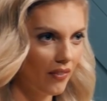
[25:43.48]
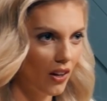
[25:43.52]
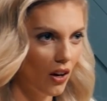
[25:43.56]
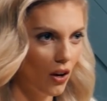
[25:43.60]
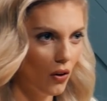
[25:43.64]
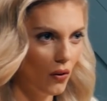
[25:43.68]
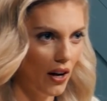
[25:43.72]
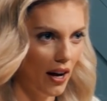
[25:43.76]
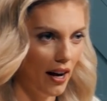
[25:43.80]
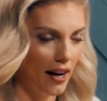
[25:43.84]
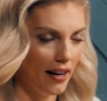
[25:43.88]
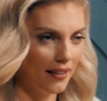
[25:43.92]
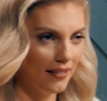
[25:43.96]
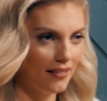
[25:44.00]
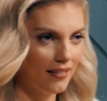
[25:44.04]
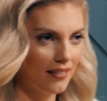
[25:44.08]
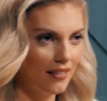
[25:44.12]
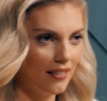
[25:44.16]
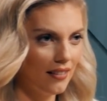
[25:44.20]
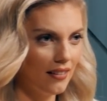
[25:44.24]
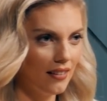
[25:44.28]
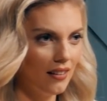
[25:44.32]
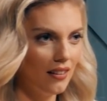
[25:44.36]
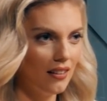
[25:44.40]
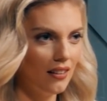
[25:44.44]
Okay.
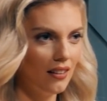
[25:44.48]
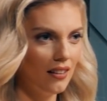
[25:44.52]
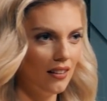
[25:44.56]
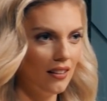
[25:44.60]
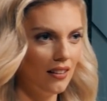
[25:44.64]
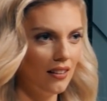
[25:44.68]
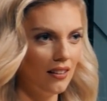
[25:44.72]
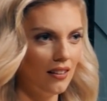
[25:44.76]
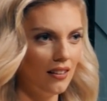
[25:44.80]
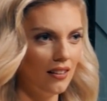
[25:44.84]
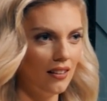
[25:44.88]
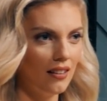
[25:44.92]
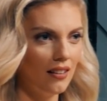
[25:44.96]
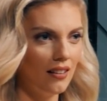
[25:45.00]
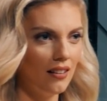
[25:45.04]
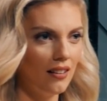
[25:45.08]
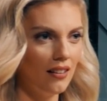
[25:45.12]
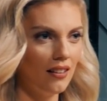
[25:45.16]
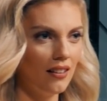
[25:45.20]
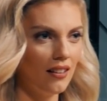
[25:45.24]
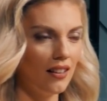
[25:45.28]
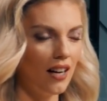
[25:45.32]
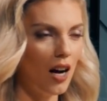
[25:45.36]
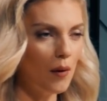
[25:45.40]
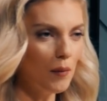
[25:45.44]

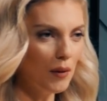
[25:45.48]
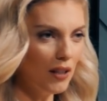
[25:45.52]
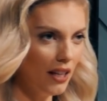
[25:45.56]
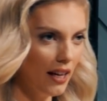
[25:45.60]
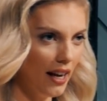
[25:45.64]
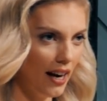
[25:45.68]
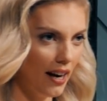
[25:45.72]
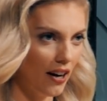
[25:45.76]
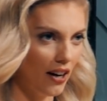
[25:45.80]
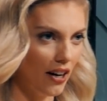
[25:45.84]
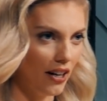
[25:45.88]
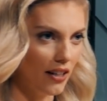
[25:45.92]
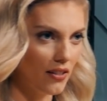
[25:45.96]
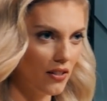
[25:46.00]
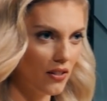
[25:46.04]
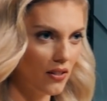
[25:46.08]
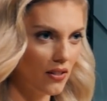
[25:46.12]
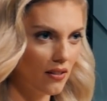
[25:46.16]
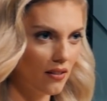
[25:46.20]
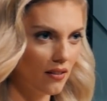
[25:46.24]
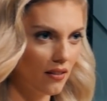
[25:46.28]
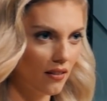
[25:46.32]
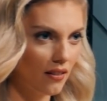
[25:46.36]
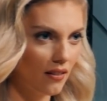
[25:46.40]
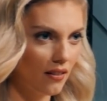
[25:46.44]
Kamala
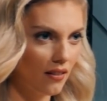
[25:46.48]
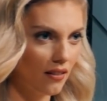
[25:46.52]
Harris